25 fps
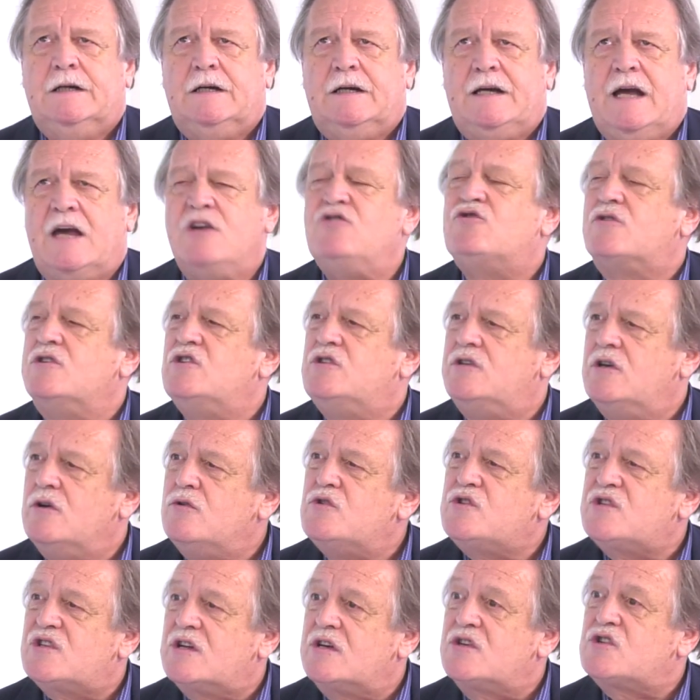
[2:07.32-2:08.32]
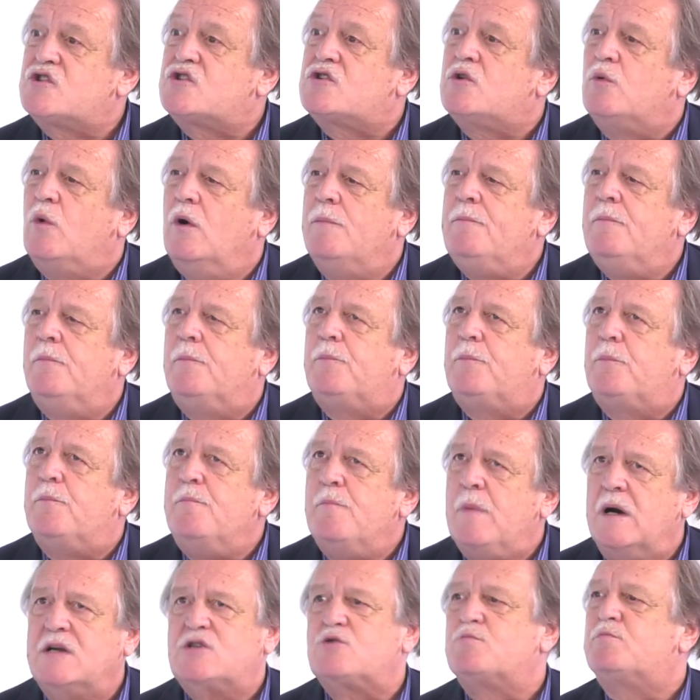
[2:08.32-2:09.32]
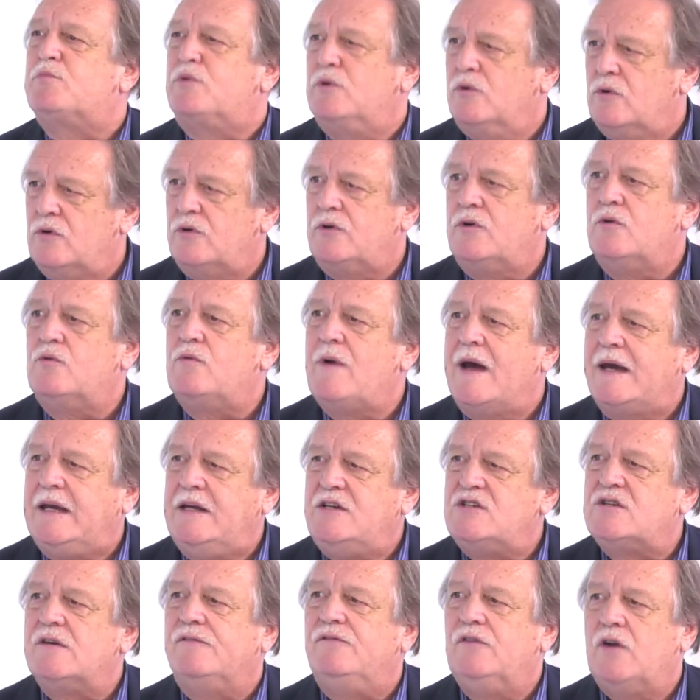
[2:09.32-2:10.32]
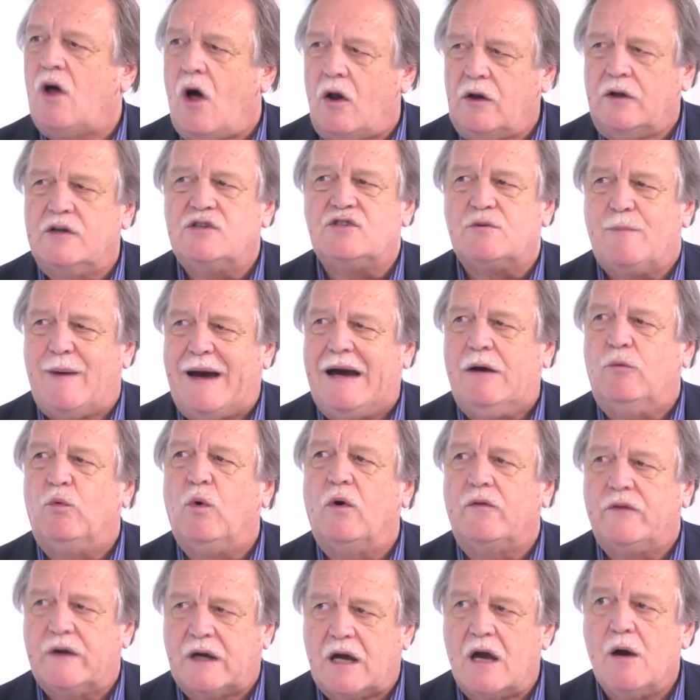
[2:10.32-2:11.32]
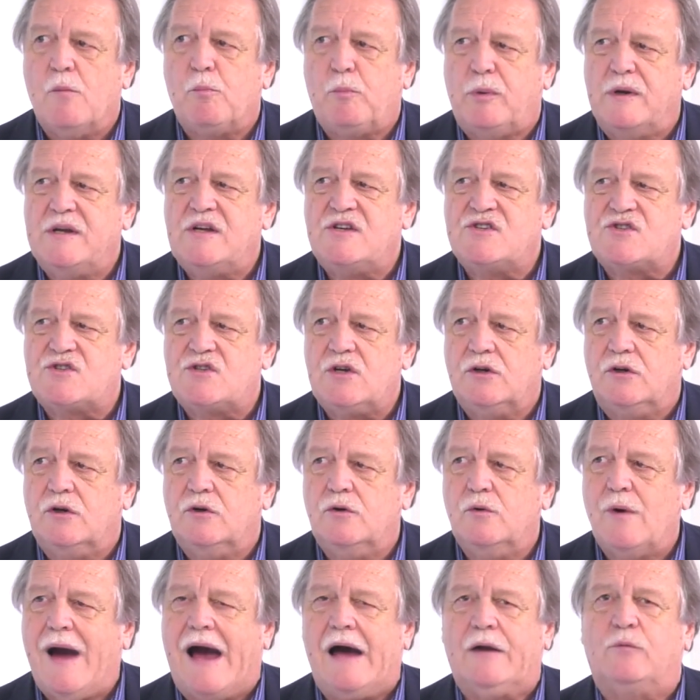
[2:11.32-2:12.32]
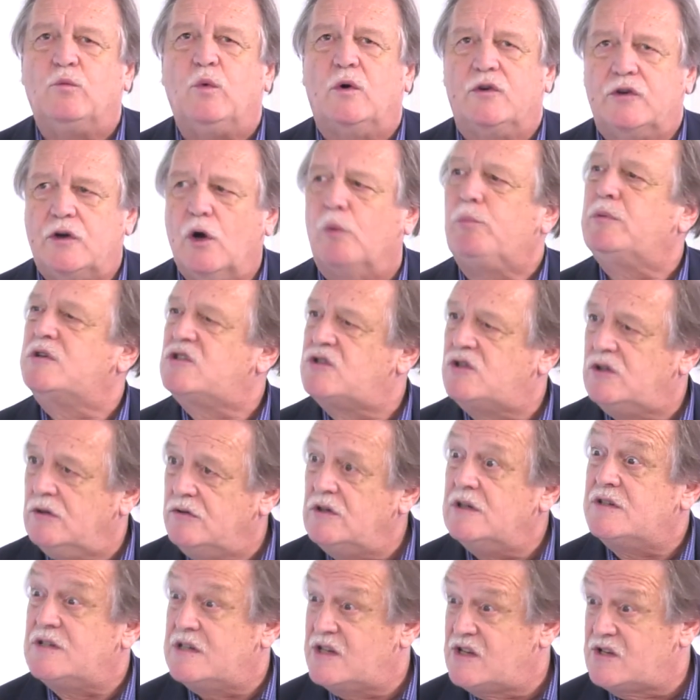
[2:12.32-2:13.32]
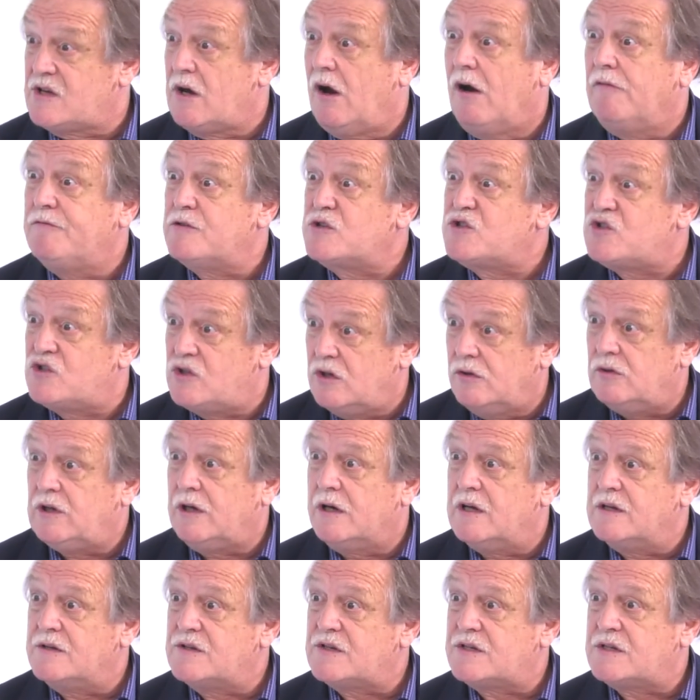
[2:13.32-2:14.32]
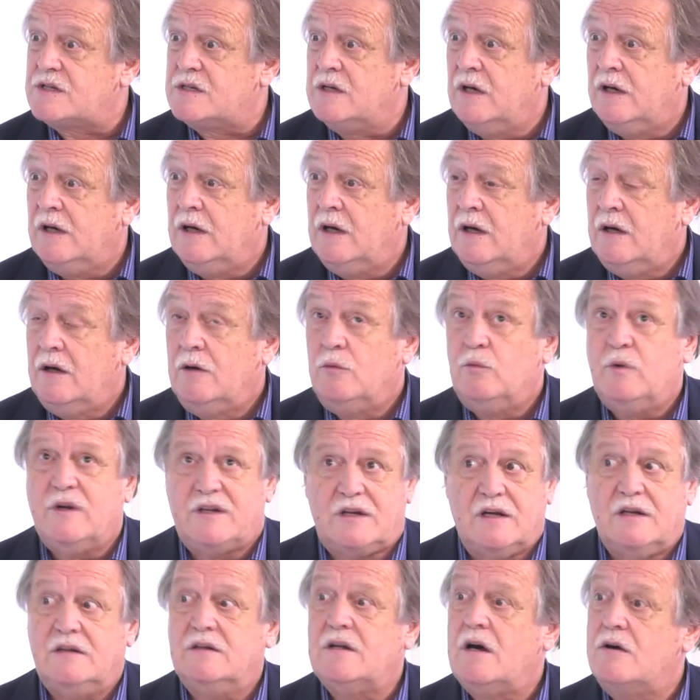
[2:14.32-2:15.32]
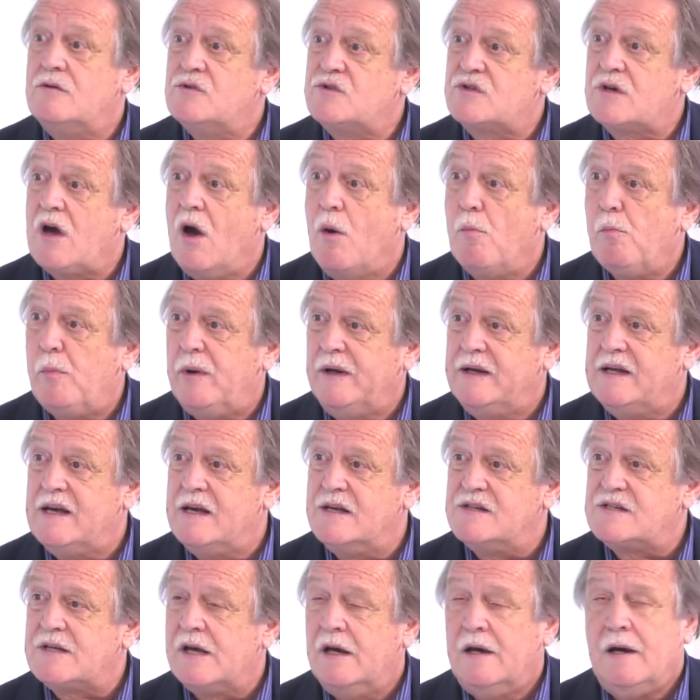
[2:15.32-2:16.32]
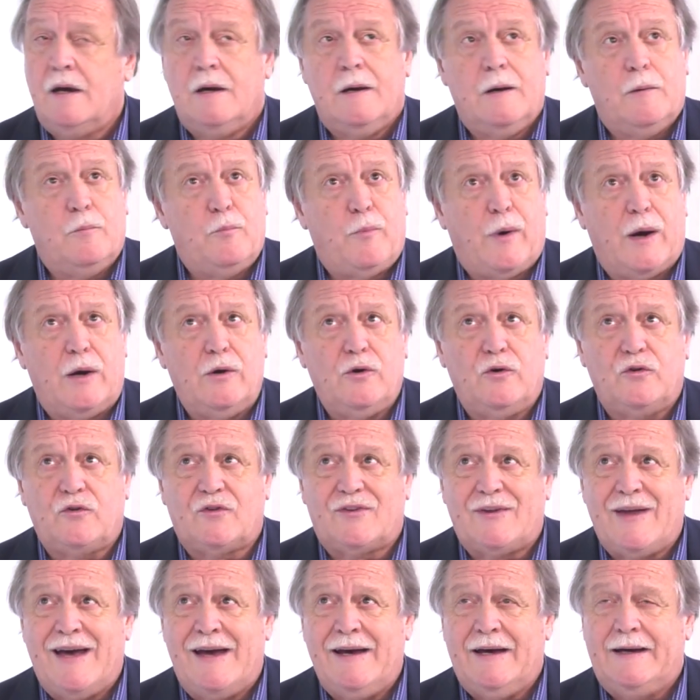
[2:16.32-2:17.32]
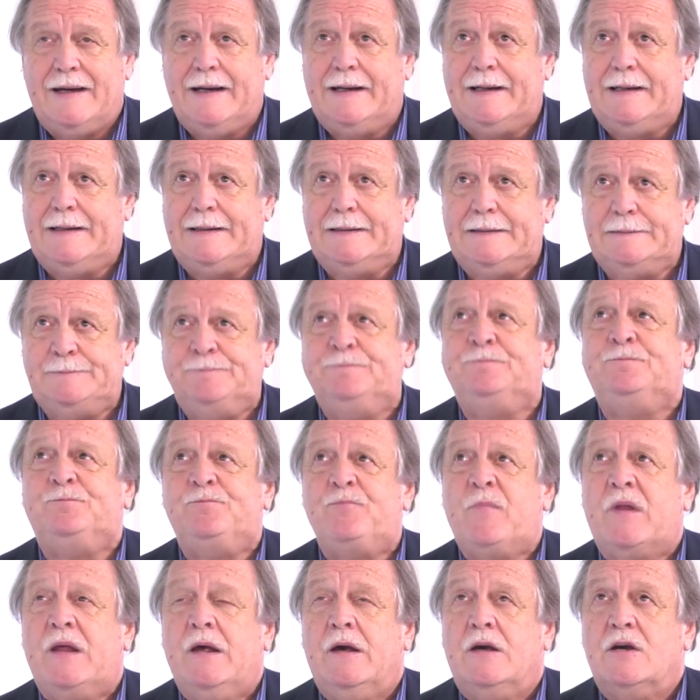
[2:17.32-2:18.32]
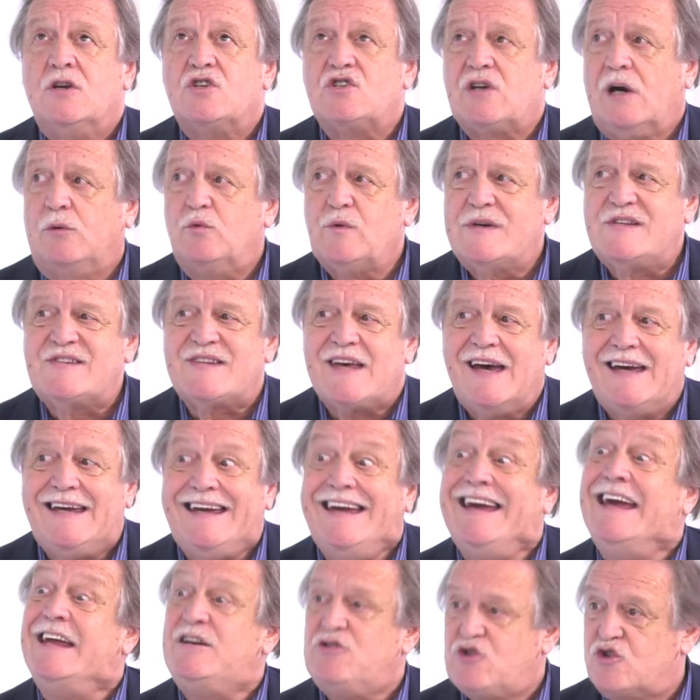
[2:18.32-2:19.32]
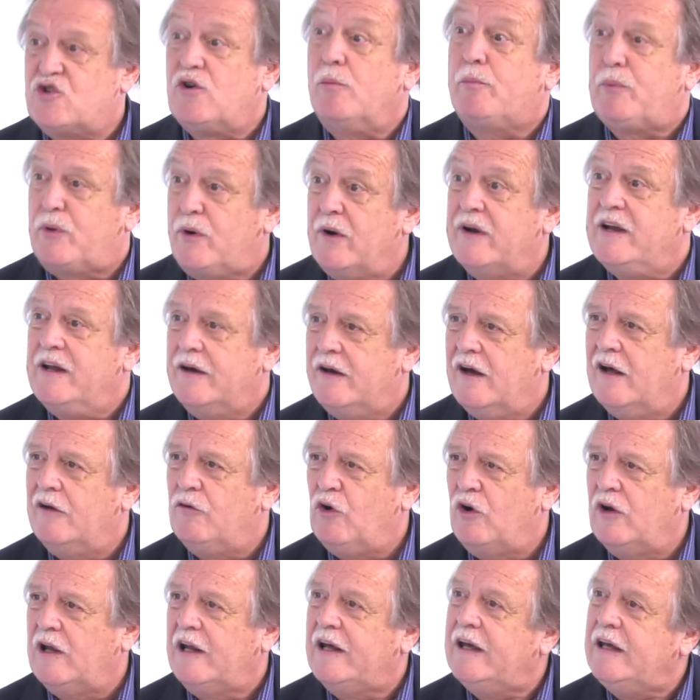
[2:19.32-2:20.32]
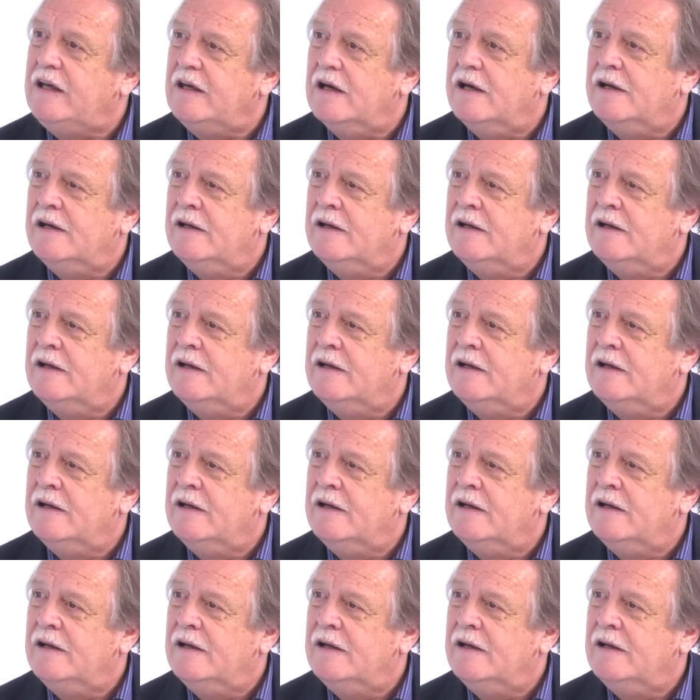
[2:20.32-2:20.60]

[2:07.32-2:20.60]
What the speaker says: Introduced us to a much broader range of knowledge about what the companies do and what the opportunities are for students within those companies, both, shall we say, intrapreneurially,